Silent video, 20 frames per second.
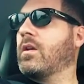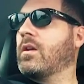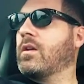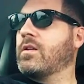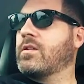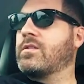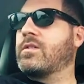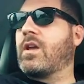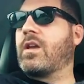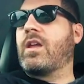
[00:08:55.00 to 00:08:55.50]

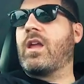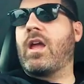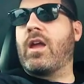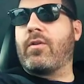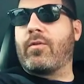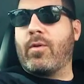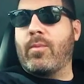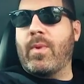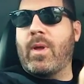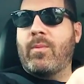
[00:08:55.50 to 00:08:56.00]
So yeah,
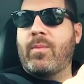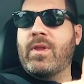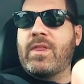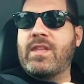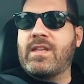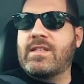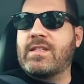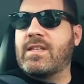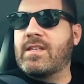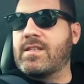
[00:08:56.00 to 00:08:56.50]
remember,
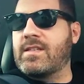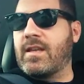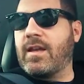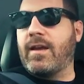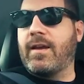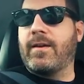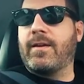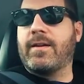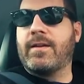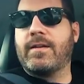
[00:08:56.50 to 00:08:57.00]
this is
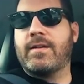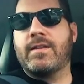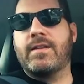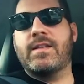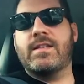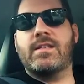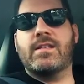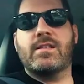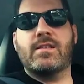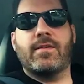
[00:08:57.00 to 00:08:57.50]
a
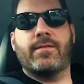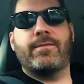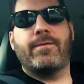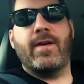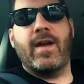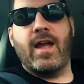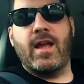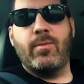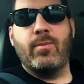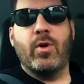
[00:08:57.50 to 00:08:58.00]

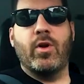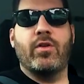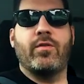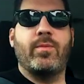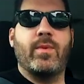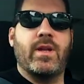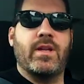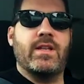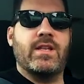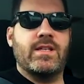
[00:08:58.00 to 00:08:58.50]
fan
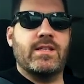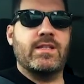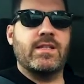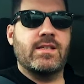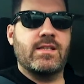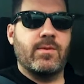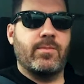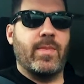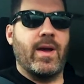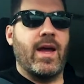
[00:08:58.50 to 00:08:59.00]
movement. This
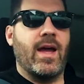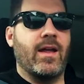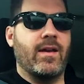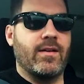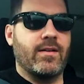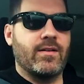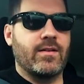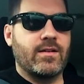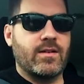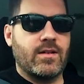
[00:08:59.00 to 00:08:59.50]
is about
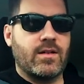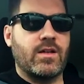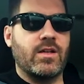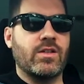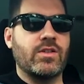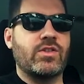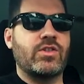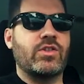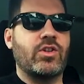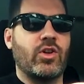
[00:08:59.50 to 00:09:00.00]

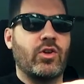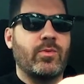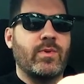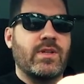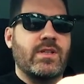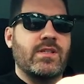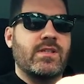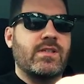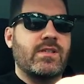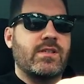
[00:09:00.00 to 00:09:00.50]

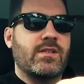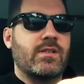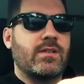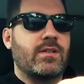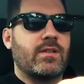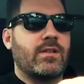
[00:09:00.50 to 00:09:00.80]
consumers.